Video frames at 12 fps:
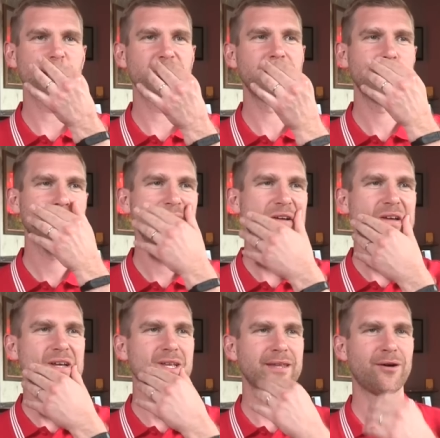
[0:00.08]
worry.
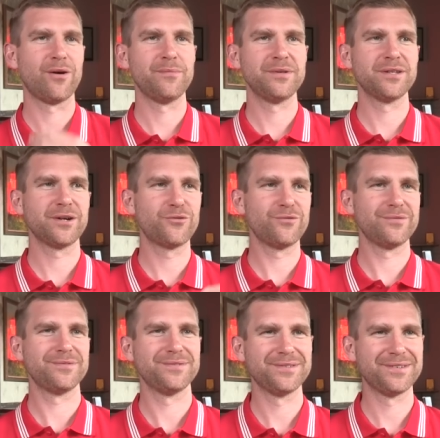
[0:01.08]
Now I'm in the group.
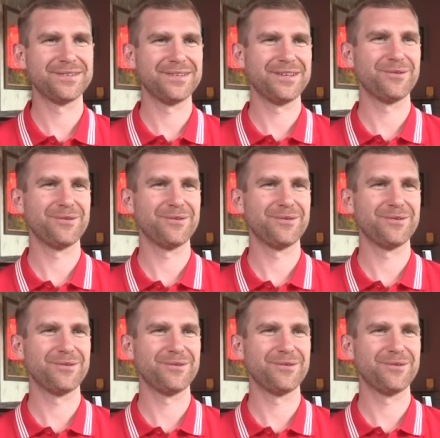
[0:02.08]
You got